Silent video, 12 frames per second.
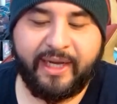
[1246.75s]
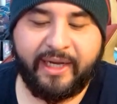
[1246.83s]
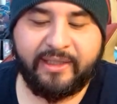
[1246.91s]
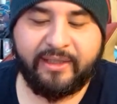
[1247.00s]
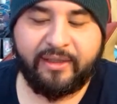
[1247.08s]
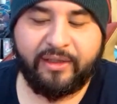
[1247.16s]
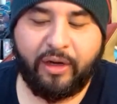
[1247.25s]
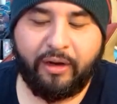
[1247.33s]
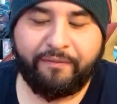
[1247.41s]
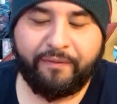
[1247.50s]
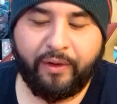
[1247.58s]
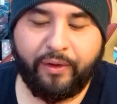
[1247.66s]
how to
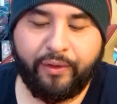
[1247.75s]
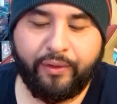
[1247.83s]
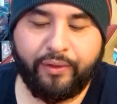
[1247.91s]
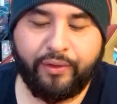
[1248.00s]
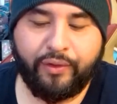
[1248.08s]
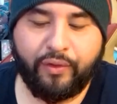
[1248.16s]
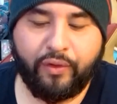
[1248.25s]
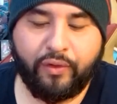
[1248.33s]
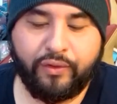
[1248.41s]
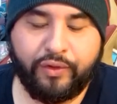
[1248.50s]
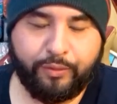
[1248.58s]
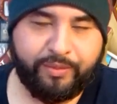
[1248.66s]
offload
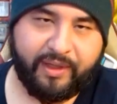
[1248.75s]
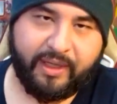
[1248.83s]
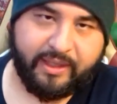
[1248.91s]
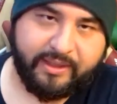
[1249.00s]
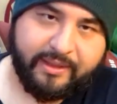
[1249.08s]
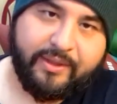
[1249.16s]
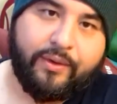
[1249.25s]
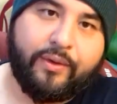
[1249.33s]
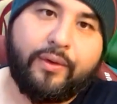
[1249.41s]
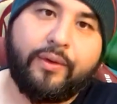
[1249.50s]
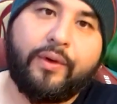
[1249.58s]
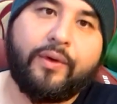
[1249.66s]
your duplicates
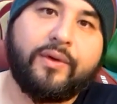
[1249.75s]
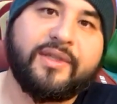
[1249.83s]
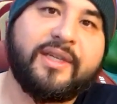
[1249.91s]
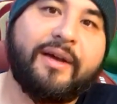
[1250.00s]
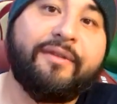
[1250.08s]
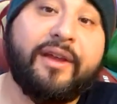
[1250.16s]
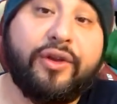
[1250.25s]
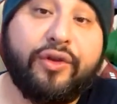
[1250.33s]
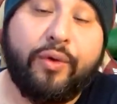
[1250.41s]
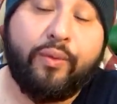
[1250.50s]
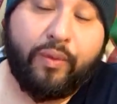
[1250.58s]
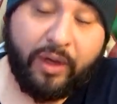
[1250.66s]
or your stuff that you
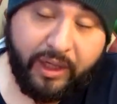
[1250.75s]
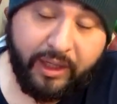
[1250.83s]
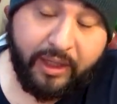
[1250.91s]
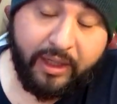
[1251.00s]
don't want,